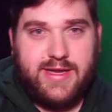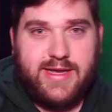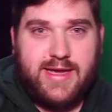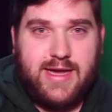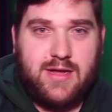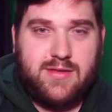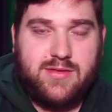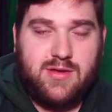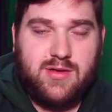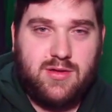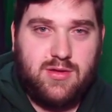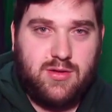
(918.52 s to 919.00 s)

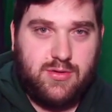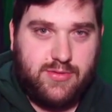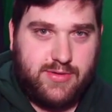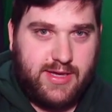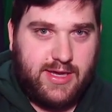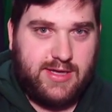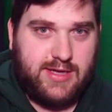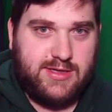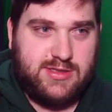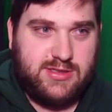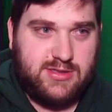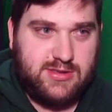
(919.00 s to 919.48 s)
out the
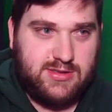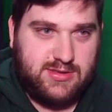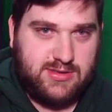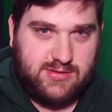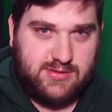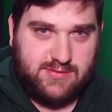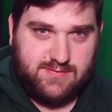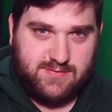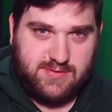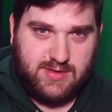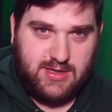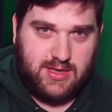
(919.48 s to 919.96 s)
locations
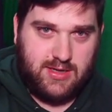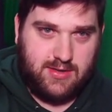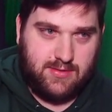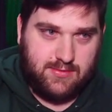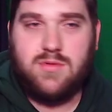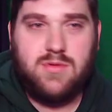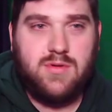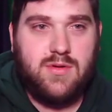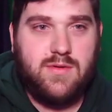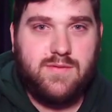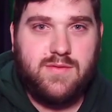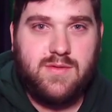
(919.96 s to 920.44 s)
of
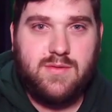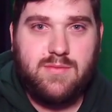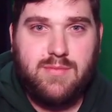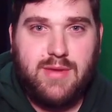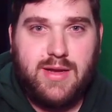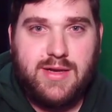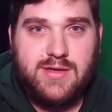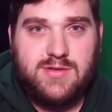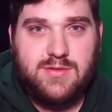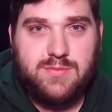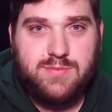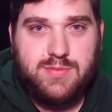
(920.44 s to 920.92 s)
the
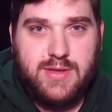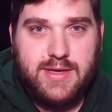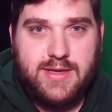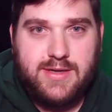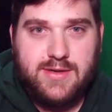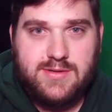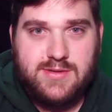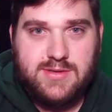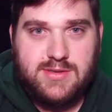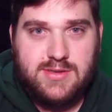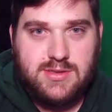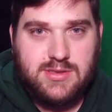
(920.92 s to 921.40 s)
major
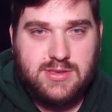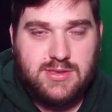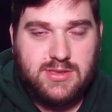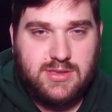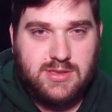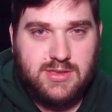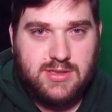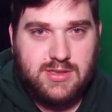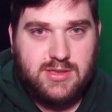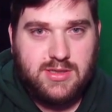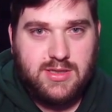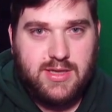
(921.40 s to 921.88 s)
players
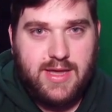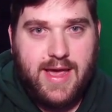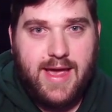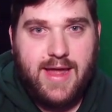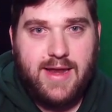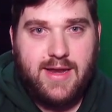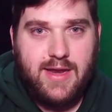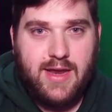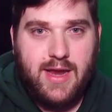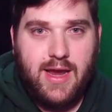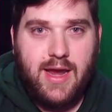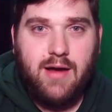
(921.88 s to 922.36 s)
in
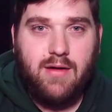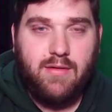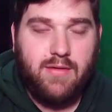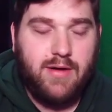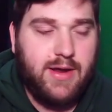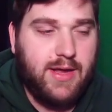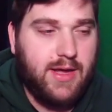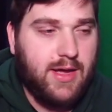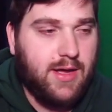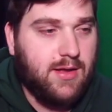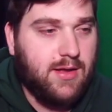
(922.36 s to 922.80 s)
that area.